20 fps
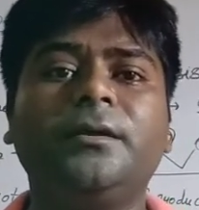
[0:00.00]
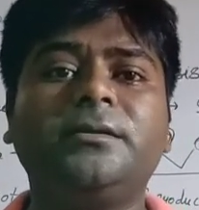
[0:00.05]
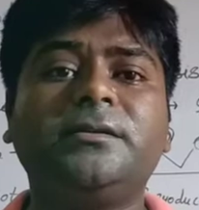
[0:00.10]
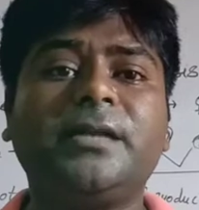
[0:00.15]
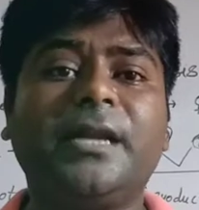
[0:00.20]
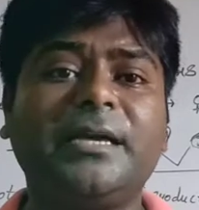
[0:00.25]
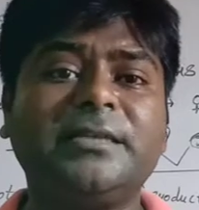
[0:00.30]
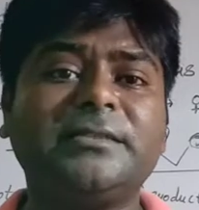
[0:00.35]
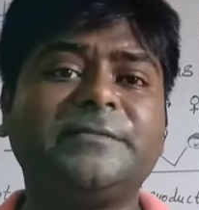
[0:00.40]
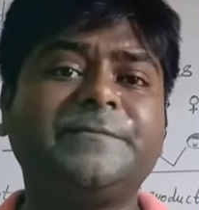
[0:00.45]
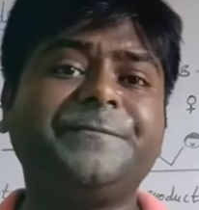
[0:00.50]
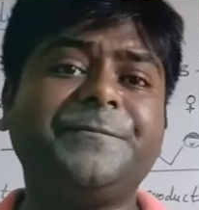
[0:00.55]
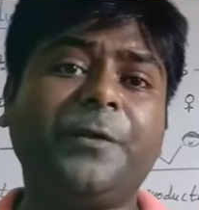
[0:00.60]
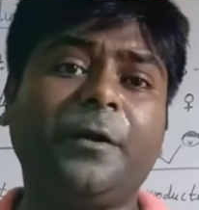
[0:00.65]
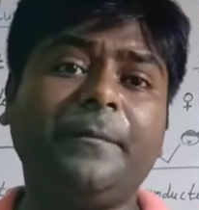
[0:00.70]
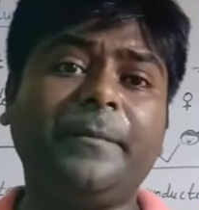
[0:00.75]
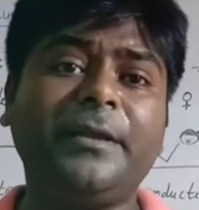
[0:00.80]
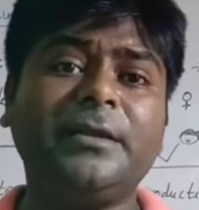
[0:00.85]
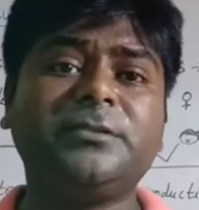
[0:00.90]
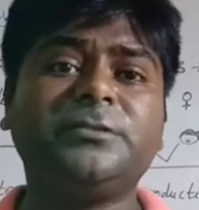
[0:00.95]

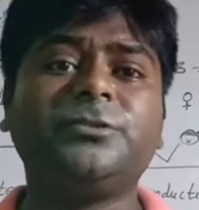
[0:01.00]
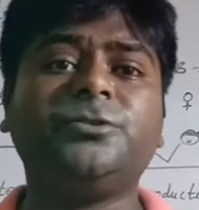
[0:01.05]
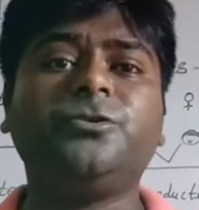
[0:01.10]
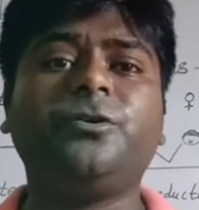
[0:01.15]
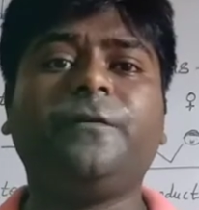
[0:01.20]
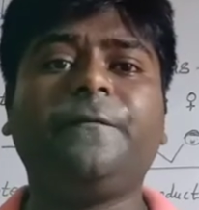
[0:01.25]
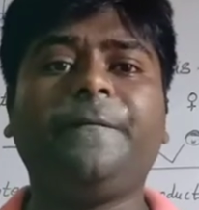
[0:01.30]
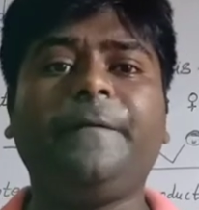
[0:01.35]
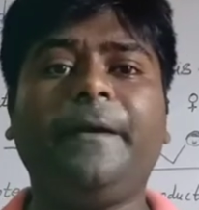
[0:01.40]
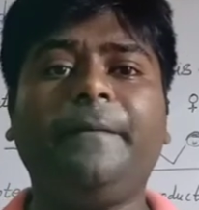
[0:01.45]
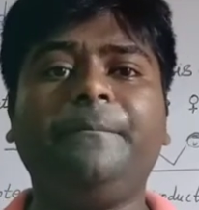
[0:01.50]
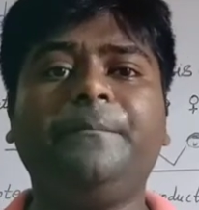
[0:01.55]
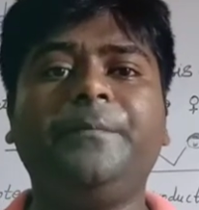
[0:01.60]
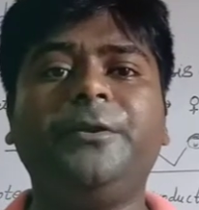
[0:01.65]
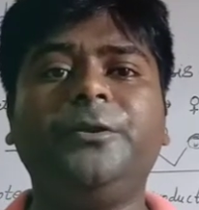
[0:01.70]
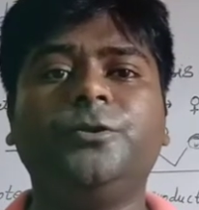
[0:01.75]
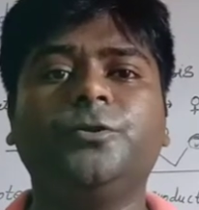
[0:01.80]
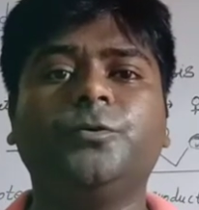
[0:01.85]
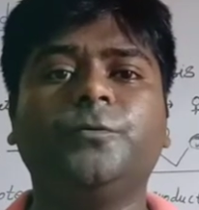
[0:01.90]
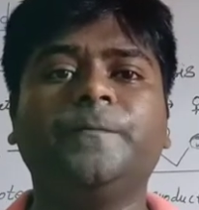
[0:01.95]
transformation of
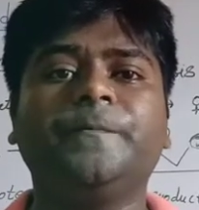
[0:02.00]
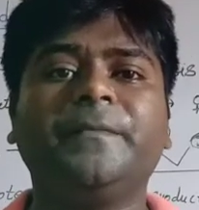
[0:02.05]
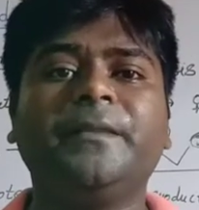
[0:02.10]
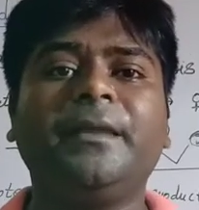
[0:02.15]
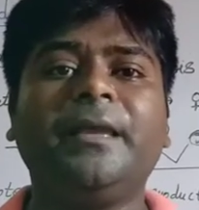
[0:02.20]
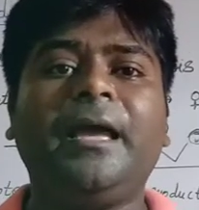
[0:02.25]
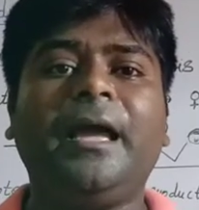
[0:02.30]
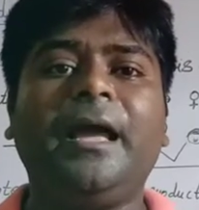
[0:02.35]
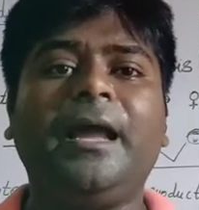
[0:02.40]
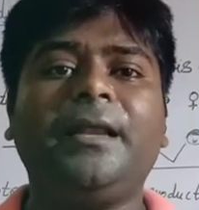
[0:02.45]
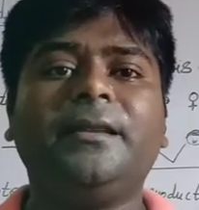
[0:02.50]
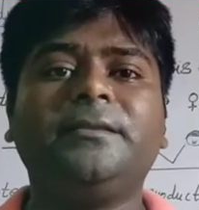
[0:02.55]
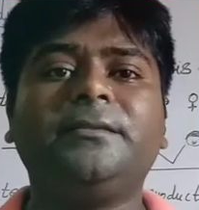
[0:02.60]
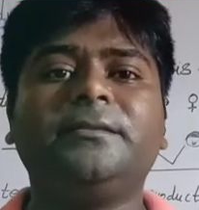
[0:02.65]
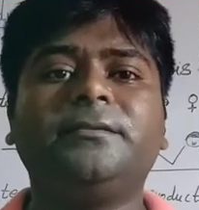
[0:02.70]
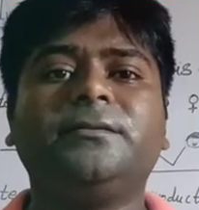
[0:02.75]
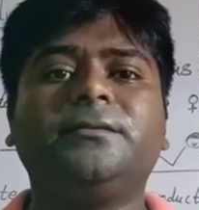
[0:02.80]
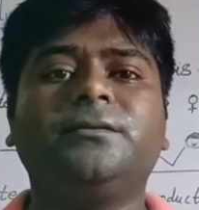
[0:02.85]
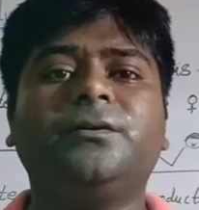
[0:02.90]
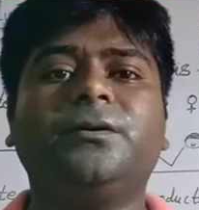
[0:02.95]
embryo, and
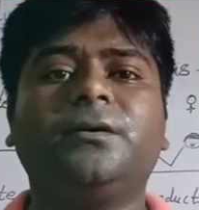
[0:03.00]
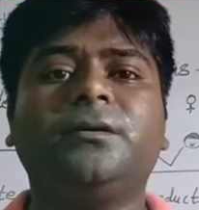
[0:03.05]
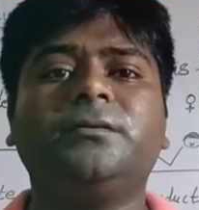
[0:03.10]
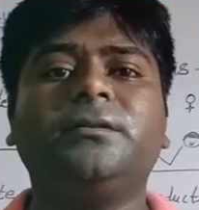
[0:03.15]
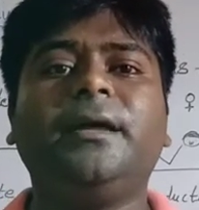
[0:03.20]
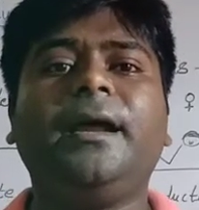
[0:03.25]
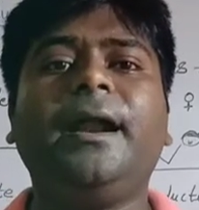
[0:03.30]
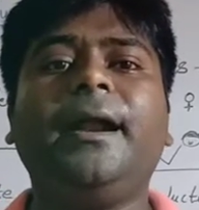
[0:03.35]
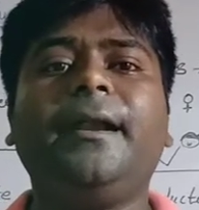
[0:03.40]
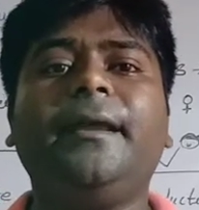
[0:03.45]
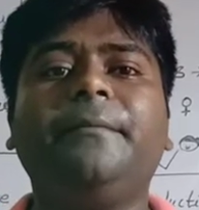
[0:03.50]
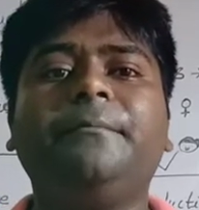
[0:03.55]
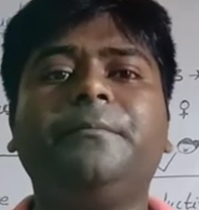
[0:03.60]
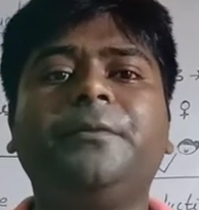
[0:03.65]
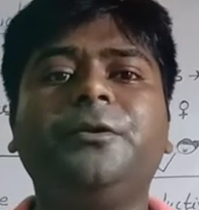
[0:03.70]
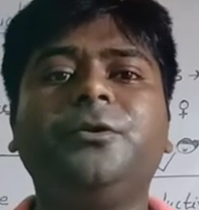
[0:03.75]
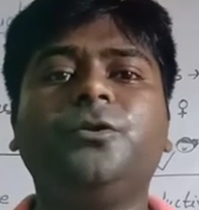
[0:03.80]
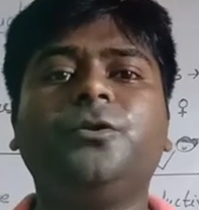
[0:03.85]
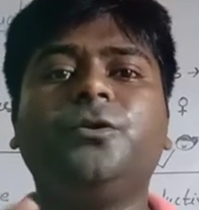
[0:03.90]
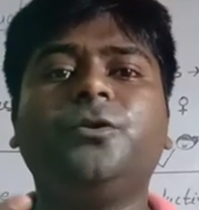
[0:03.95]
that
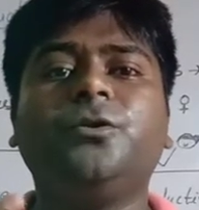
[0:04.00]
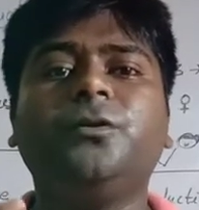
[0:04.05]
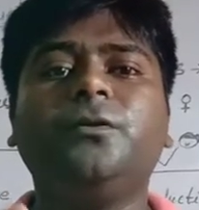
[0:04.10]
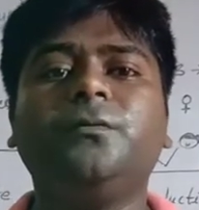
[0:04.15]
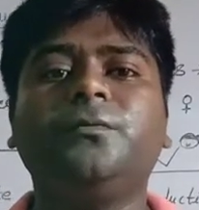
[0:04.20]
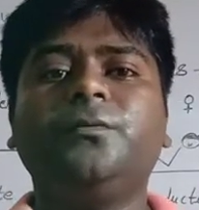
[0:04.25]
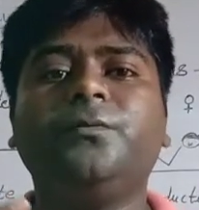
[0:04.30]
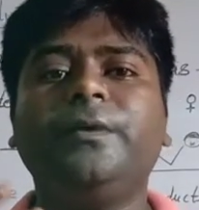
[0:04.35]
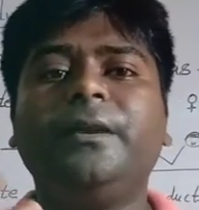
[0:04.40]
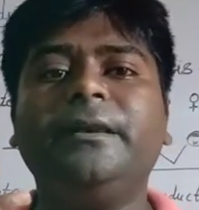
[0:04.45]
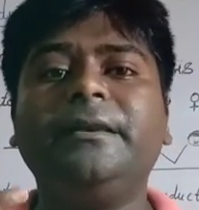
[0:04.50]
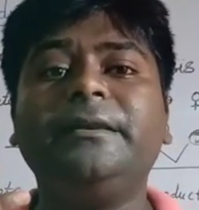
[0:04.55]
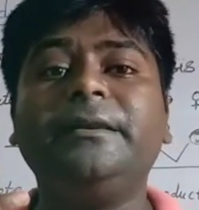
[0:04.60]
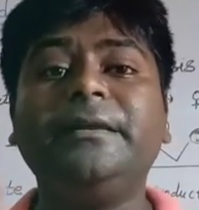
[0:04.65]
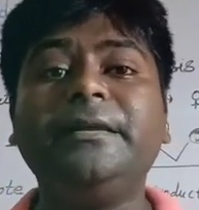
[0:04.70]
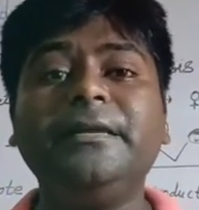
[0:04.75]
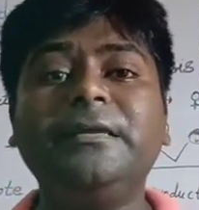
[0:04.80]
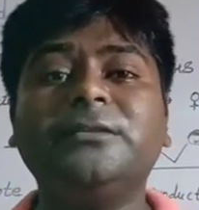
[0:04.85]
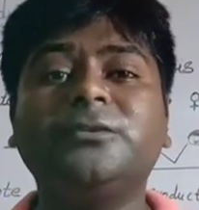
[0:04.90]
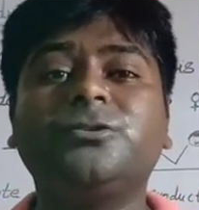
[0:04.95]
embryo will
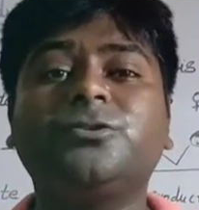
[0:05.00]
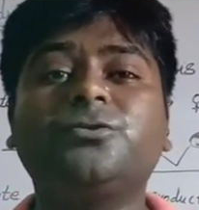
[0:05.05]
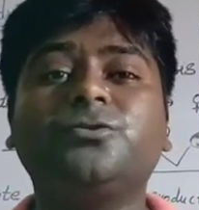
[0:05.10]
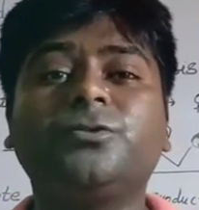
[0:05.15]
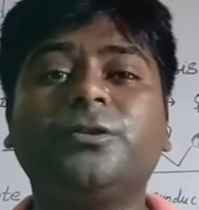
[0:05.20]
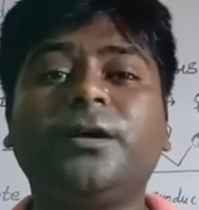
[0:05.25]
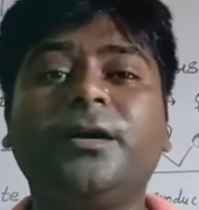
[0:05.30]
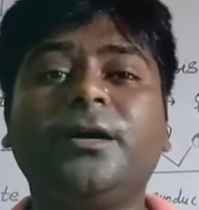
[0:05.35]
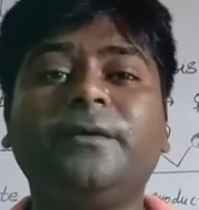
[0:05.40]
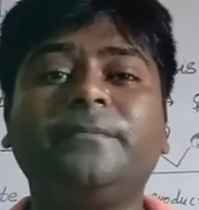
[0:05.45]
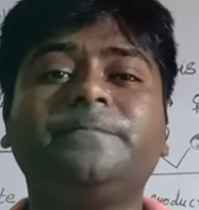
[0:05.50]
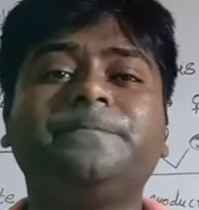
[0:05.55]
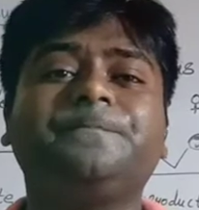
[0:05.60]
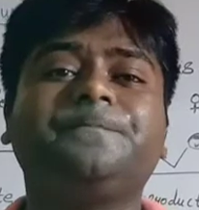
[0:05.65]
lead to the